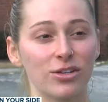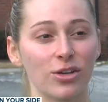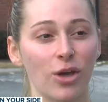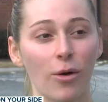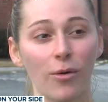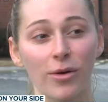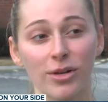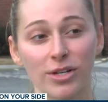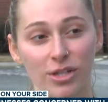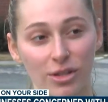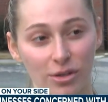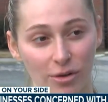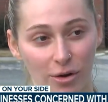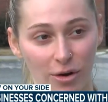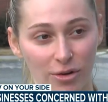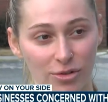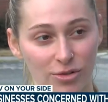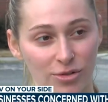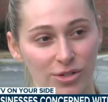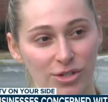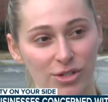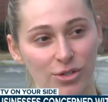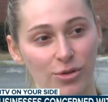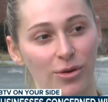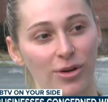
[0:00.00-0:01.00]
going to the
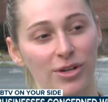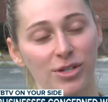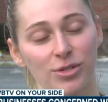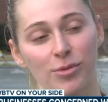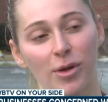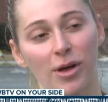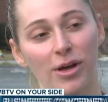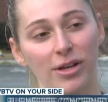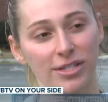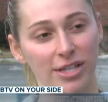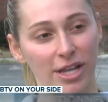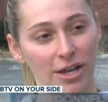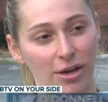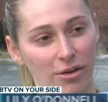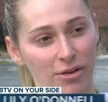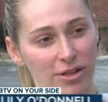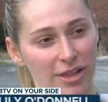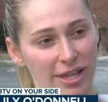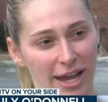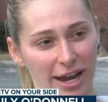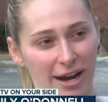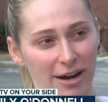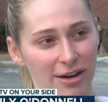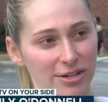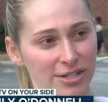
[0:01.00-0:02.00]
grocery store as well because I go to the
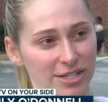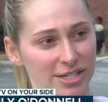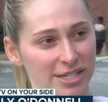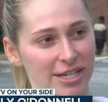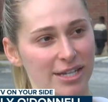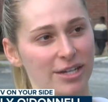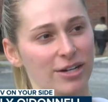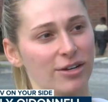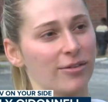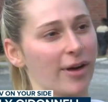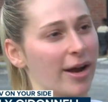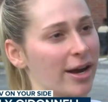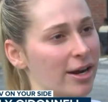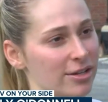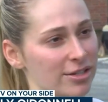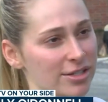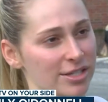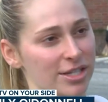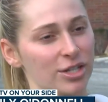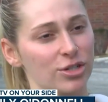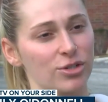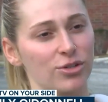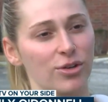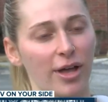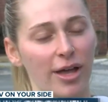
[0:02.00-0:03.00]
Harris Teeter right on Central